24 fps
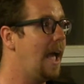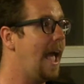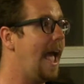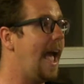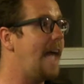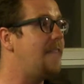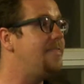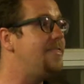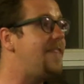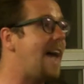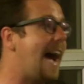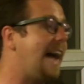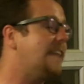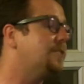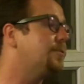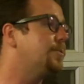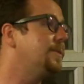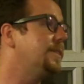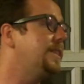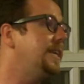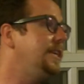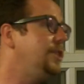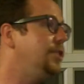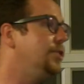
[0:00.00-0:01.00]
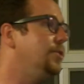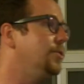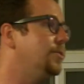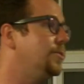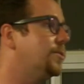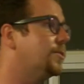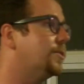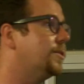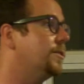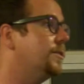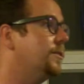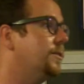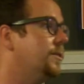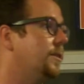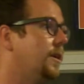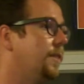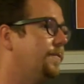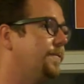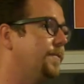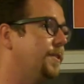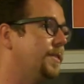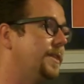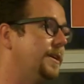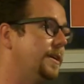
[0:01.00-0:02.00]
And that's what they used
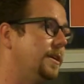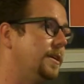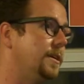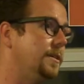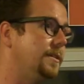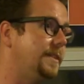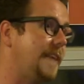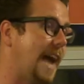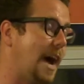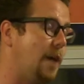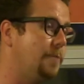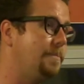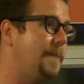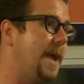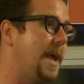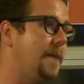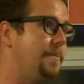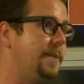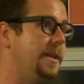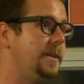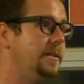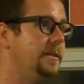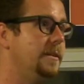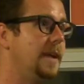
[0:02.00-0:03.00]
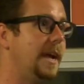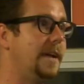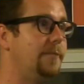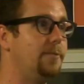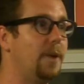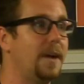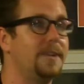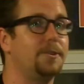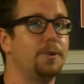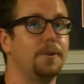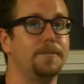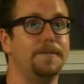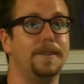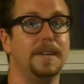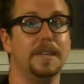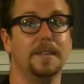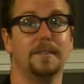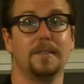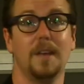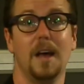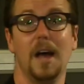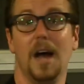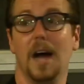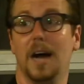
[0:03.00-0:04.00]
for the down payment and
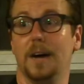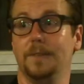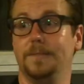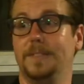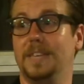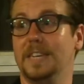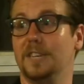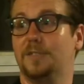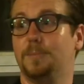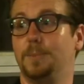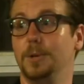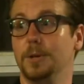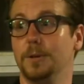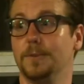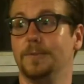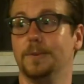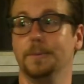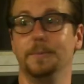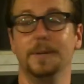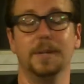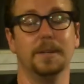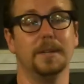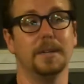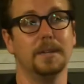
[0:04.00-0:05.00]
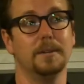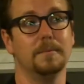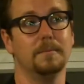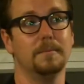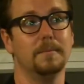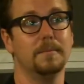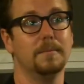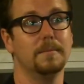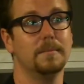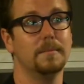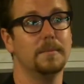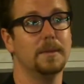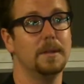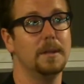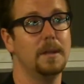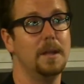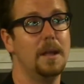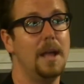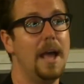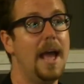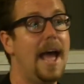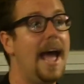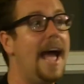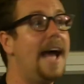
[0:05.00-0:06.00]
retrofits of this beautiful building.
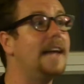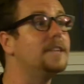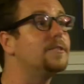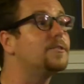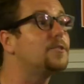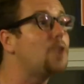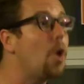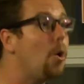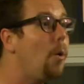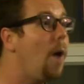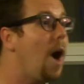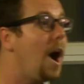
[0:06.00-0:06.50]
And so